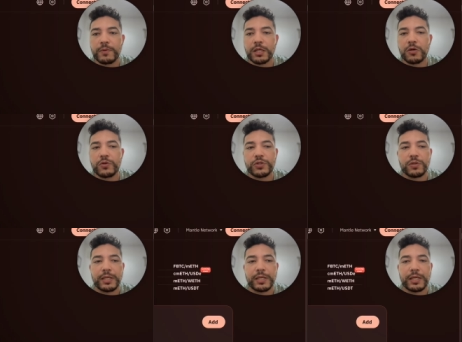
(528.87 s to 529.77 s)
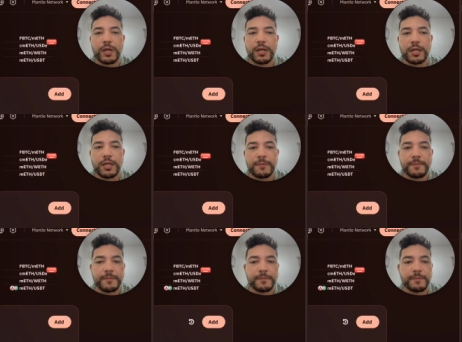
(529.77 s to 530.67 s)
We go to liquidity.
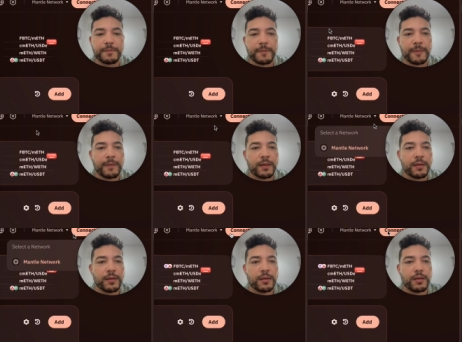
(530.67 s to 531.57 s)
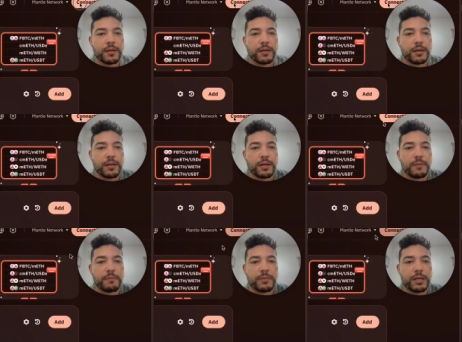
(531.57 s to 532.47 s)

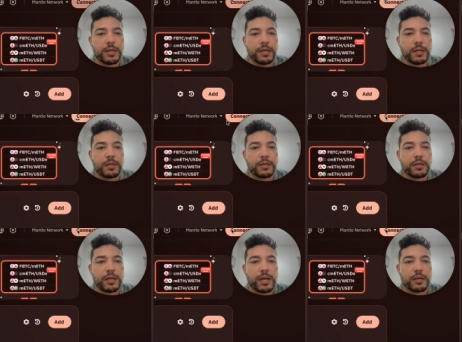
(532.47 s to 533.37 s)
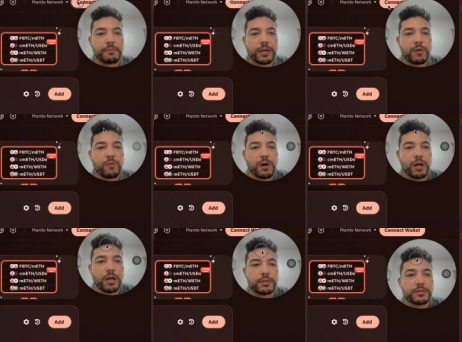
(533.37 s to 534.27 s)
Let me connect my
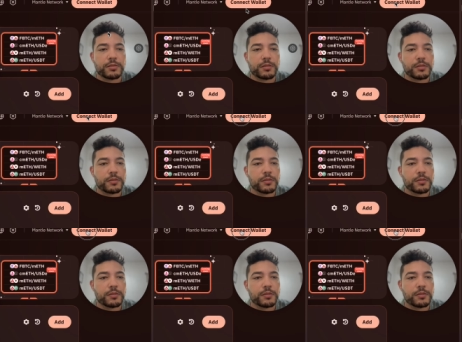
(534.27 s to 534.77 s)
wallet.